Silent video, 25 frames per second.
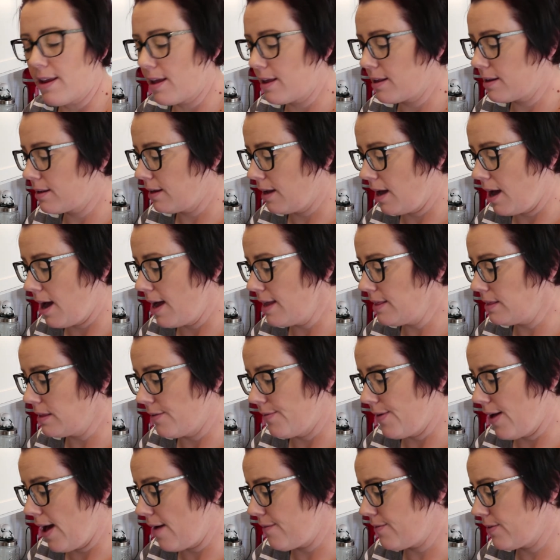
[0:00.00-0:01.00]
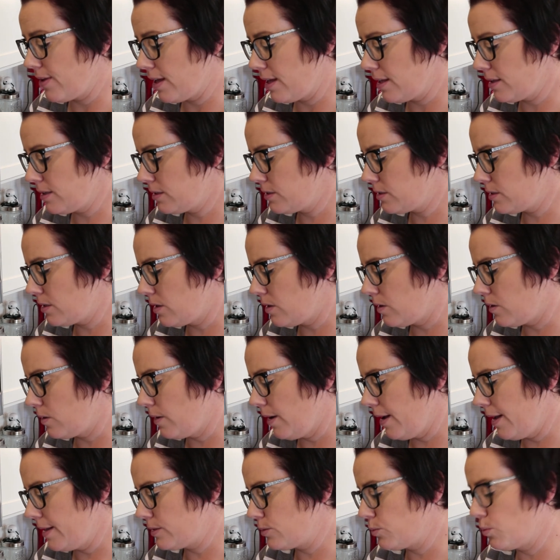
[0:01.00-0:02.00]
and I love having it,
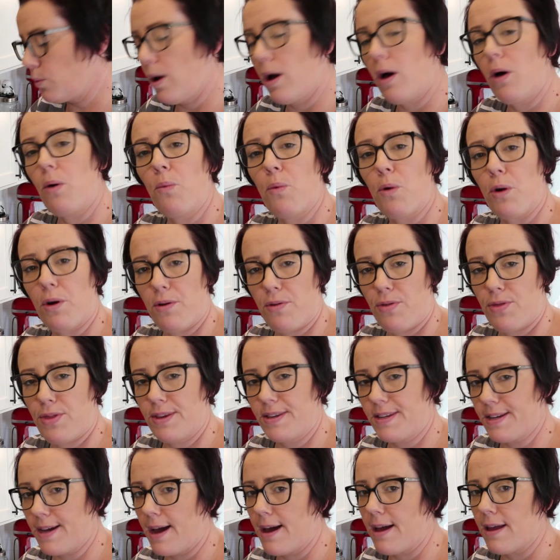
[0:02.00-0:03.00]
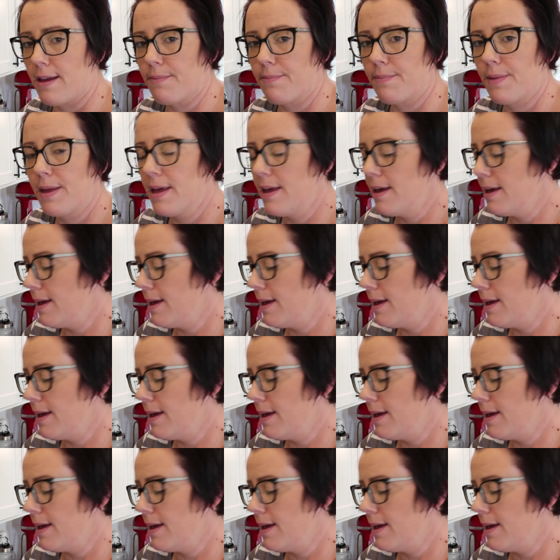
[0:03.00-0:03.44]
so it's well worth the time